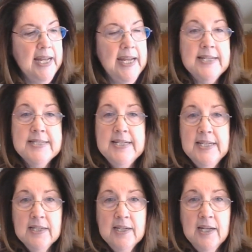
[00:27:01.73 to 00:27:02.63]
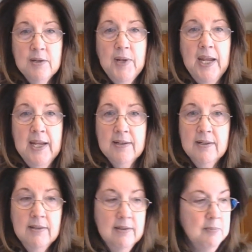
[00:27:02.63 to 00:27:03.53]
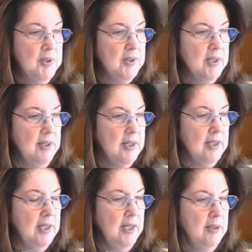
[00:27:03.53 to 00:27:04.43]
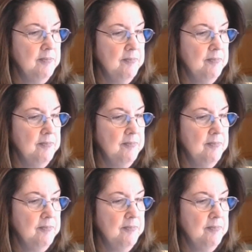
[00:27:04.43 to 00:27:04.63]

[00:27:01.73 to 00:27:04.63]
18 count Aida, Milk and Honey.